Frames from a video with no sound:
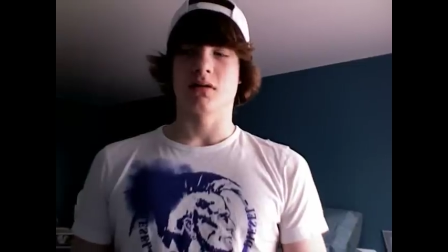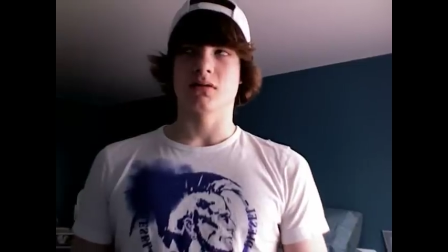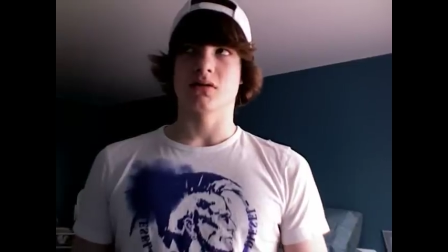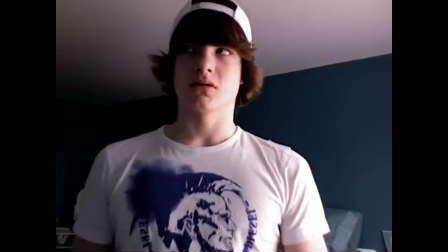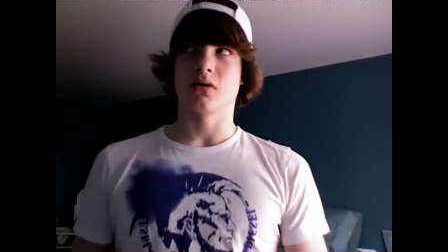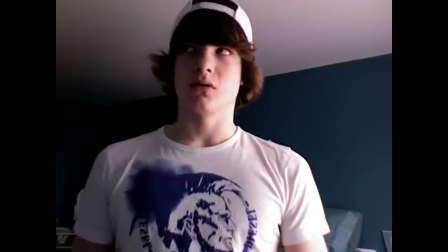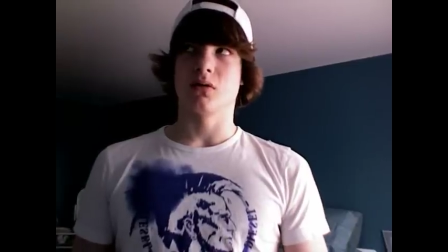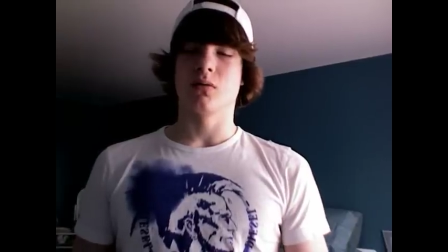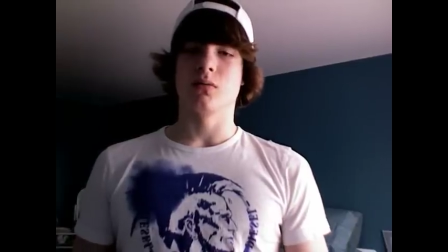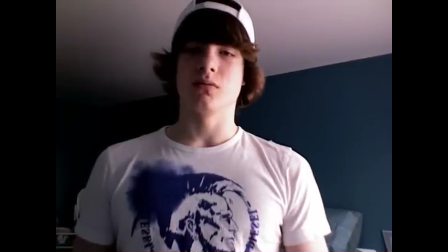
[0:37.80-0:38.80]

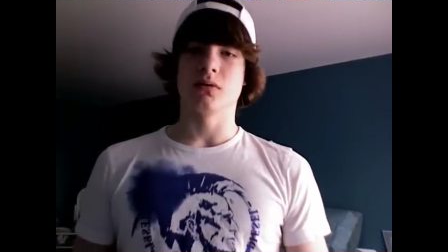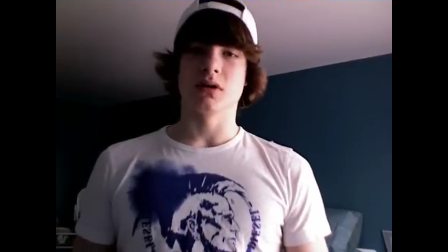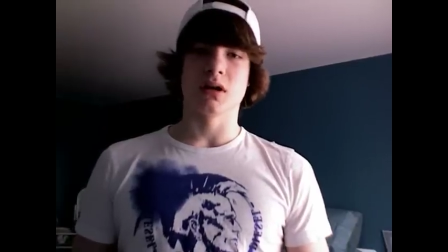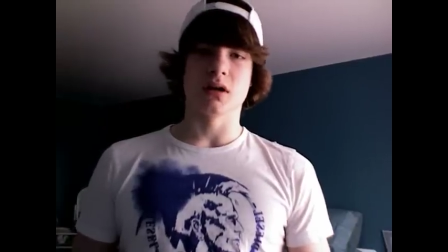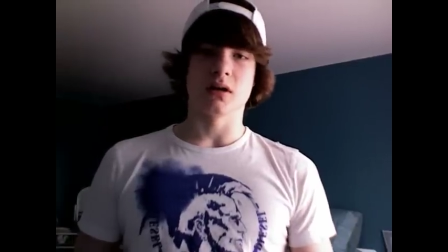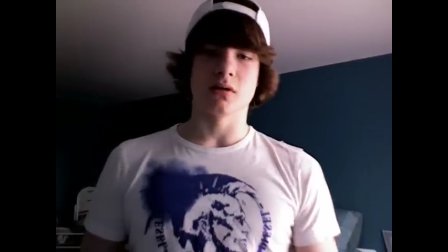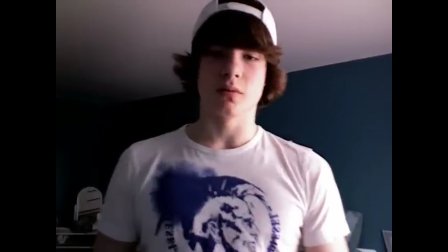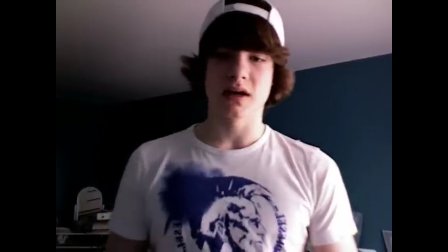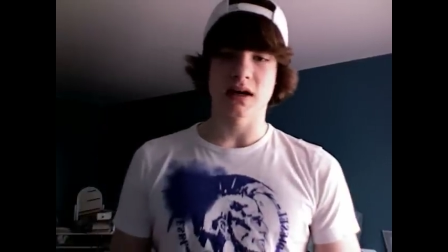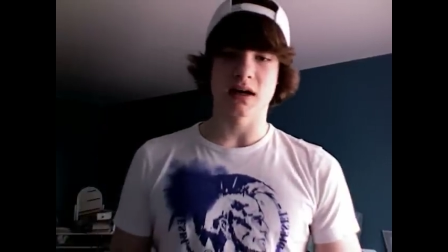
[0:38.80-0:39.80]
So uh,
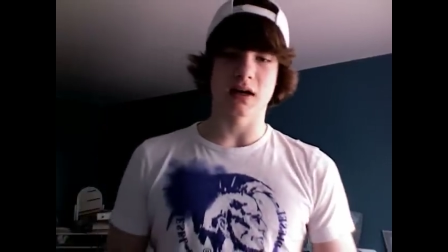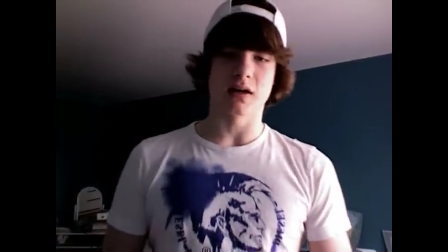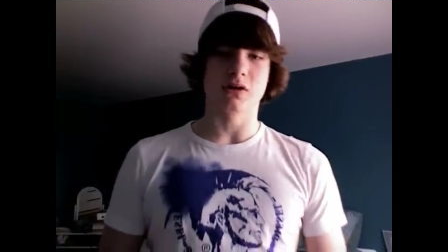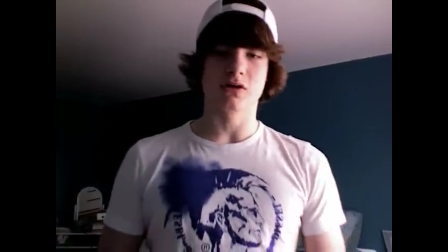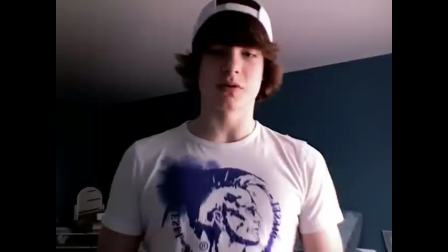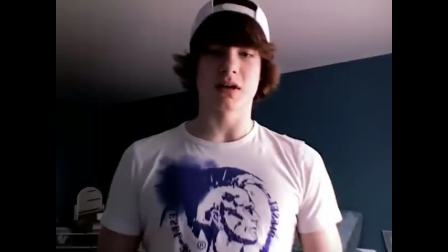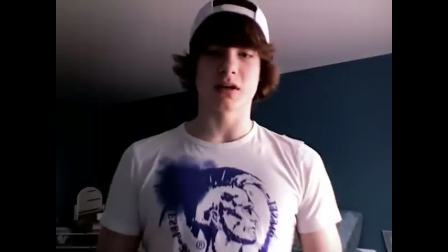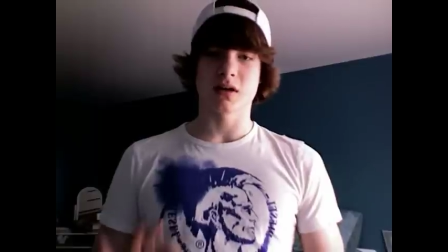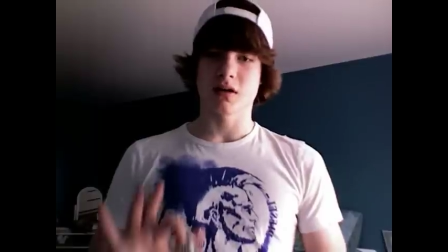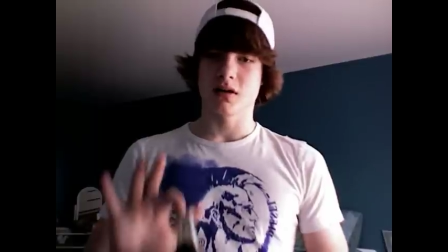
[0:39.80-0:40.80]
when I
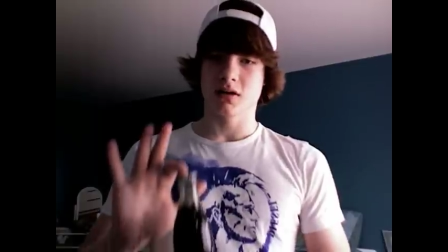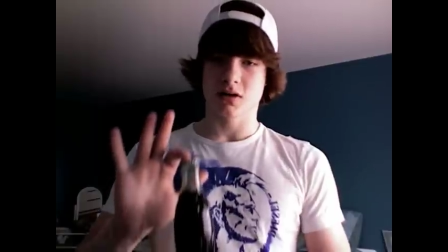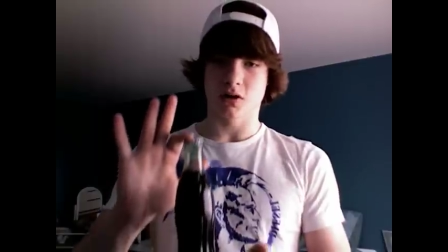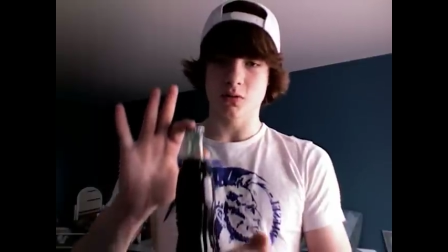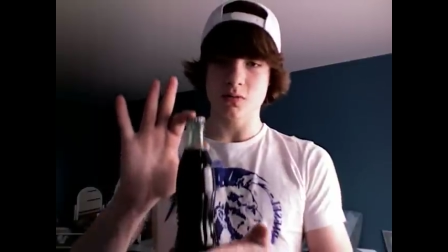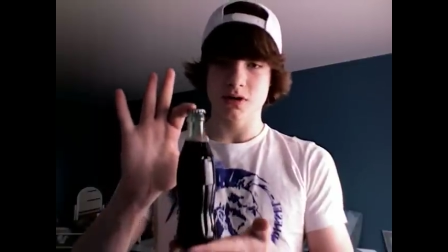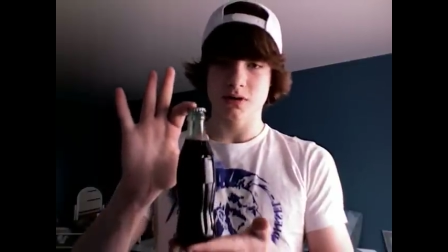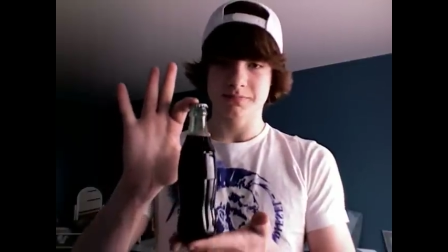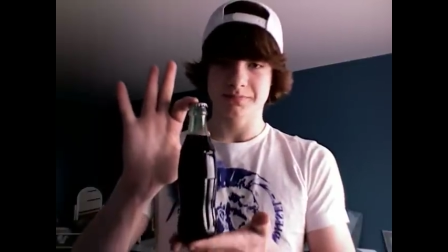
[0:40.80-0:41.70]
drink Coke,